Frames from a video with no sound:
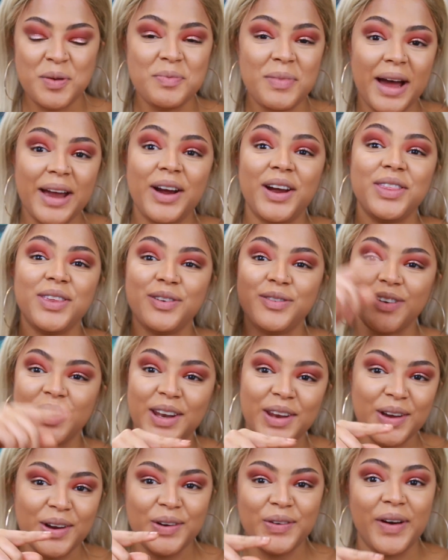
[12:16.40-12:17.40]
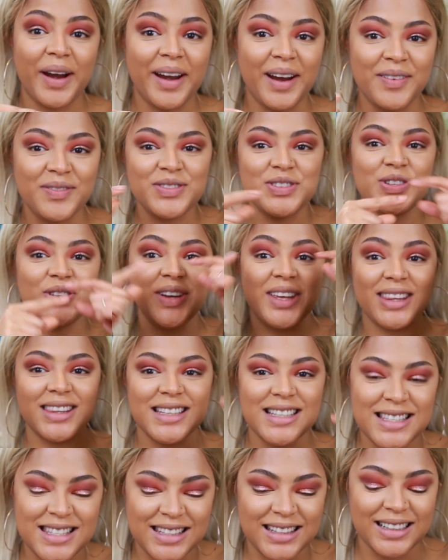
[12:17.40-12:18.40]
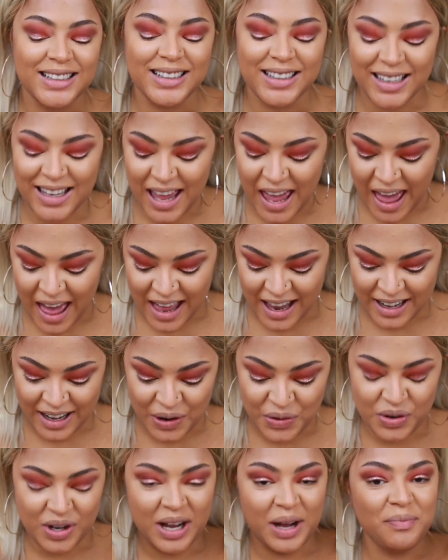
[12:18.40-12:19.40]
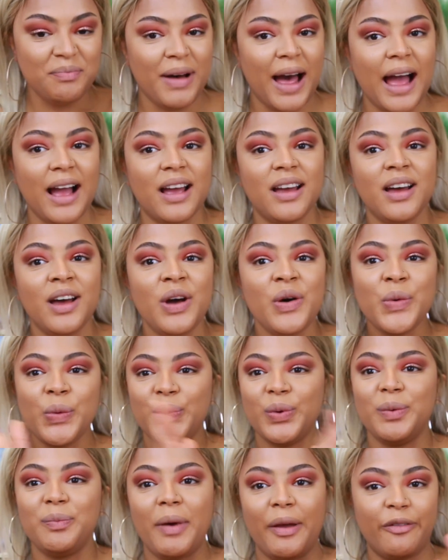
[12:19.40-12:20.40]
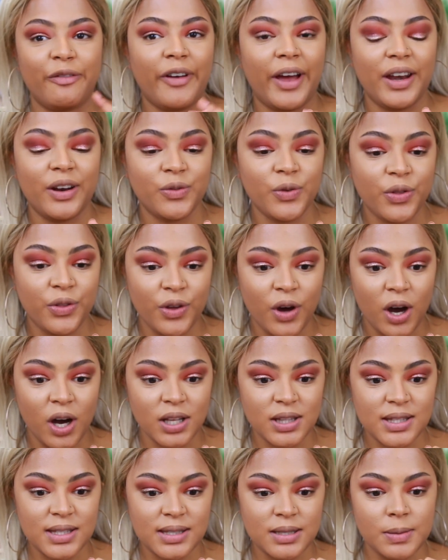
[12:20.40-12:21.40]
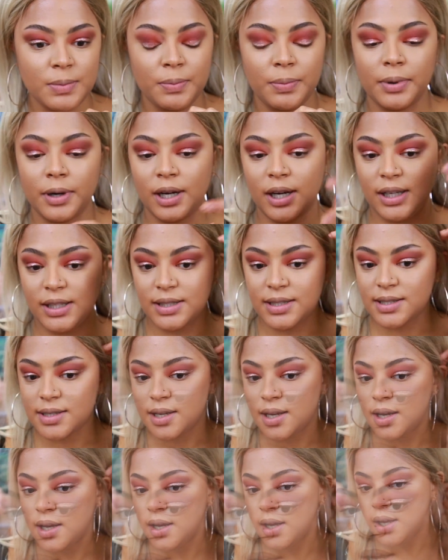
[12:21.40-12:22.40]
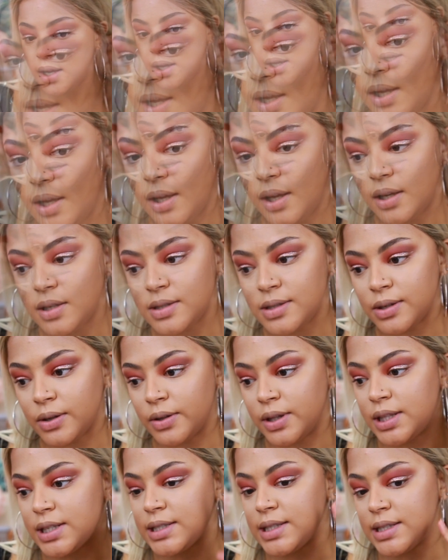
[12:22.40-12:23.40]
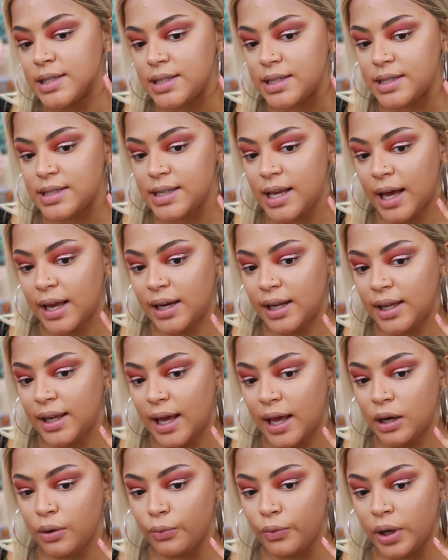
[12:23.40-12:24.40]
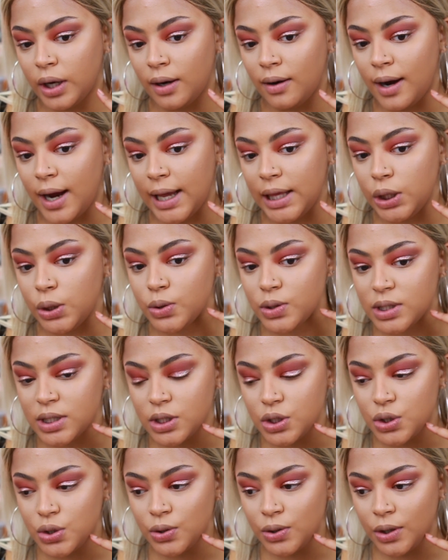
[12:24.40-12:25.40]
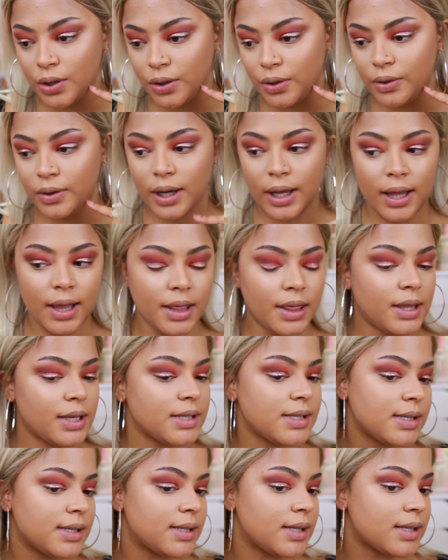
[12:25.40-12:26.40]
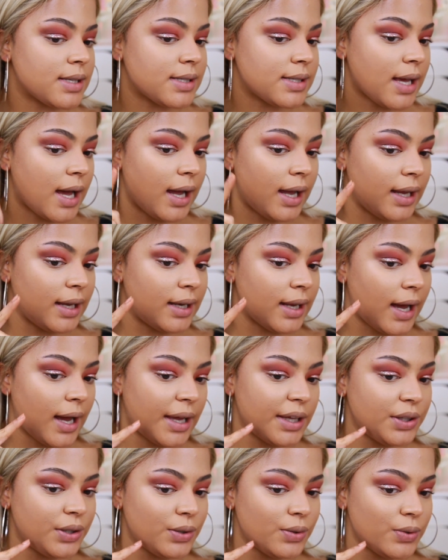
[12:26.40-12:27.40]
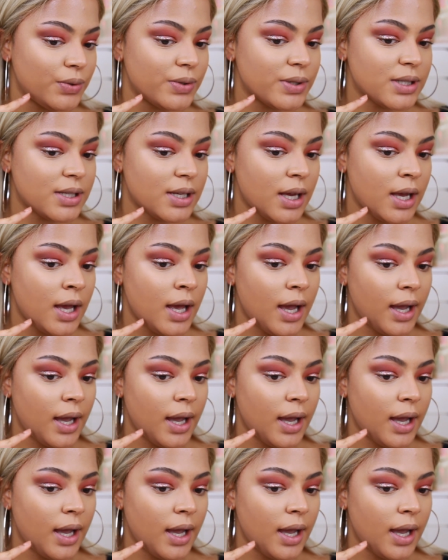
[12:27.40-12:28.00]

my other video where I'm doing this look, and I'll come back with my final thoughts. But so this is the side again where I used the Juno, and this is the side I used